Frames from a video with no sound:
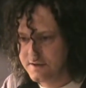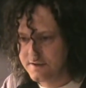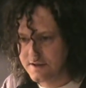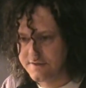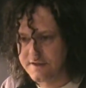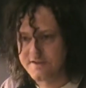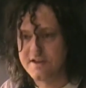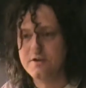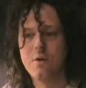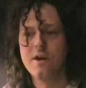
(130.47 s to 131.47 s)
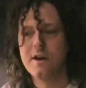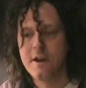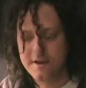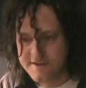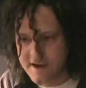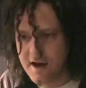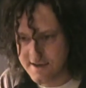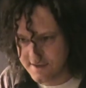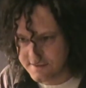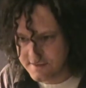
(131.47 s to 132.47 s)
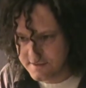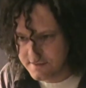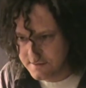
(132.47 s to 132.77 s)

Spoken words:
That's like going on a diet.